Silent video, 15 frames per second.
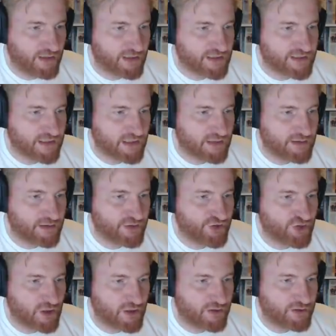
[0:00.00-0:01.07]
take another
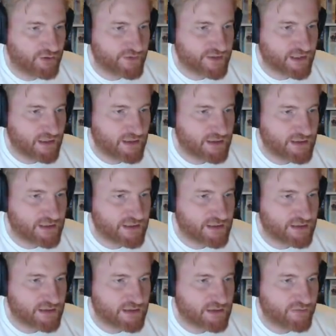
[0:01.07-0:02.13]
shot at those
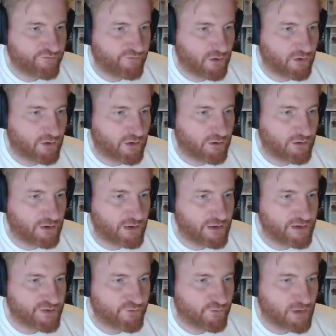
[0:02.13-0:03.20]
guys. Folgora
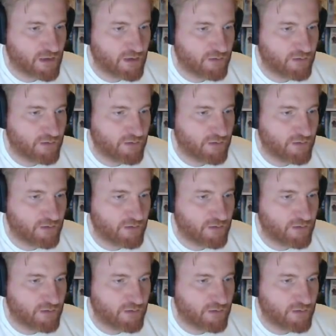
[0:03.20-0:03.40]
as well.